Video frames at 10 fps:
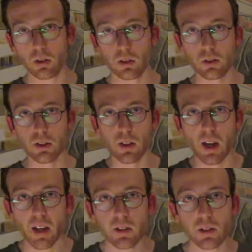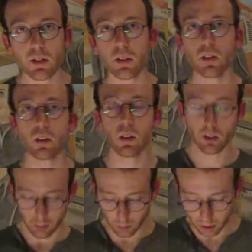is the entity
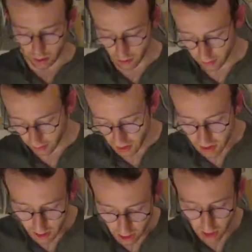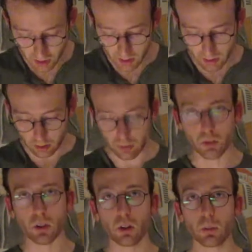which is initiating the
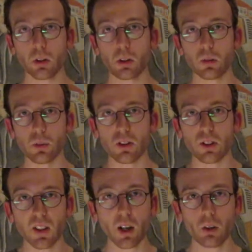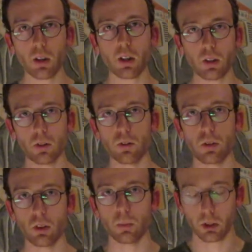verb, which is carrying out the
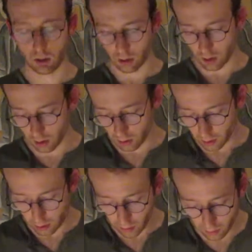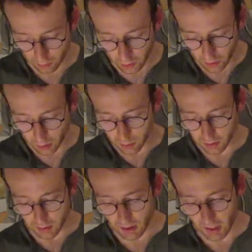verb. The verb
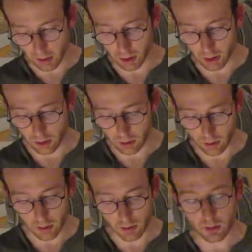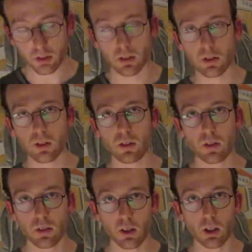is the action, in this instance,
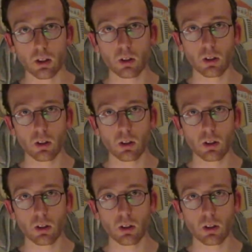seeing.